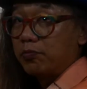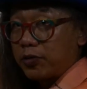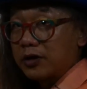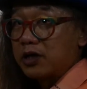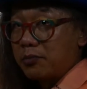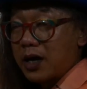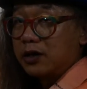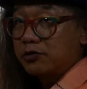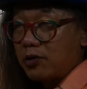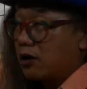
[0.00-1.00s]
plus and
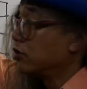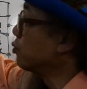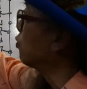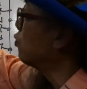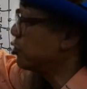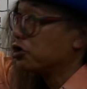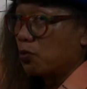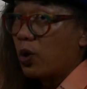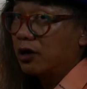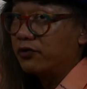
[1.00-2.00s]
minus rails, which is
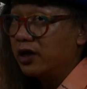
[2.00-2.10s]
one of